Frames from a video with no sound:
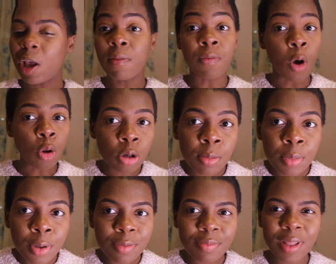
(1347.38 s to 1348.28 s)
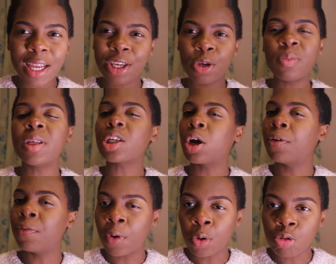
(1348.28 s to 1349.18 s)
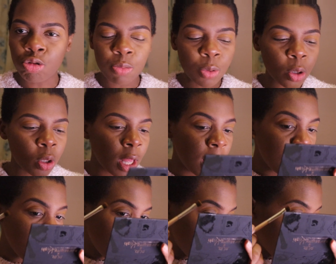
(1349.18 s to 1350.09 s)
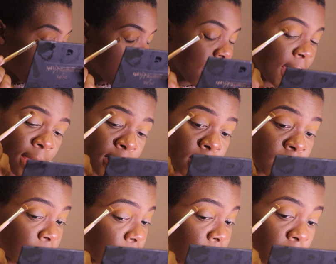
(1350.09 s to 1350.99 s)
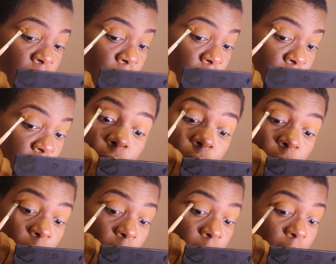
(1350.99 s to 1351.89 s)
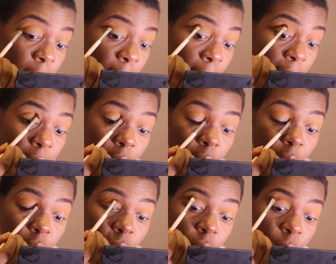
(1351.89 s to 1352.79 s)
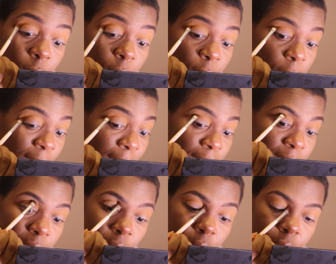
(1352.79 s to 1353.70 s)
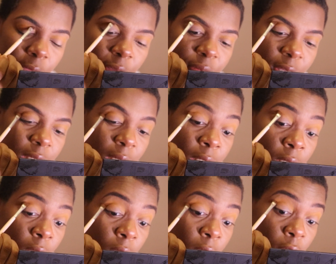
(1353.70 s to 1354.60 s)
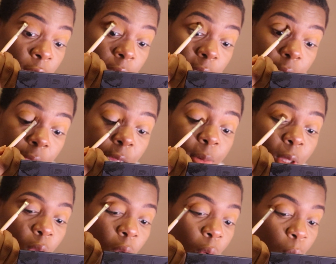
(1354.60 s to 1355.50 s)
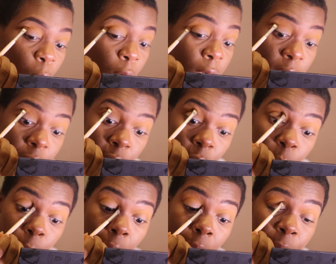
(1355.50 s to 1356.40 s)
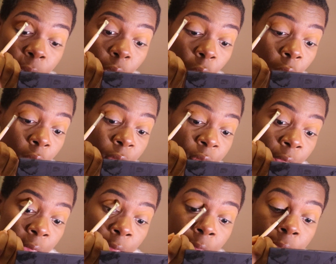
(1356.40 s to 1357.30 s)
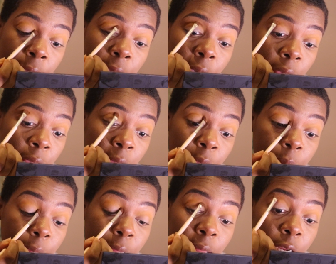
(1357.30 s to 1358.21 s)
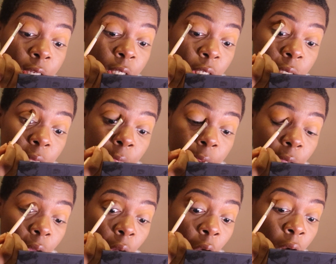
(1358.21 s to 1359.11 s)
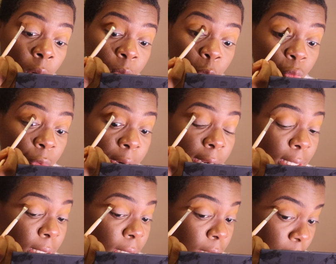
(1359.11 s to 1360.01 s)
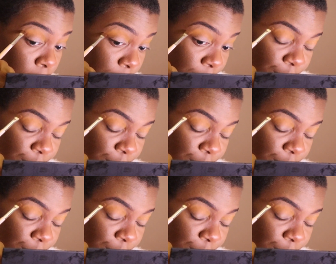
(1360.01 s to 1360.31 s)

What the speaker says: vulnerable, like humans are vulnerable, and just how fragile life is. Because, you know, during this time, the Cold War is still popping off, and there's just like an arms race,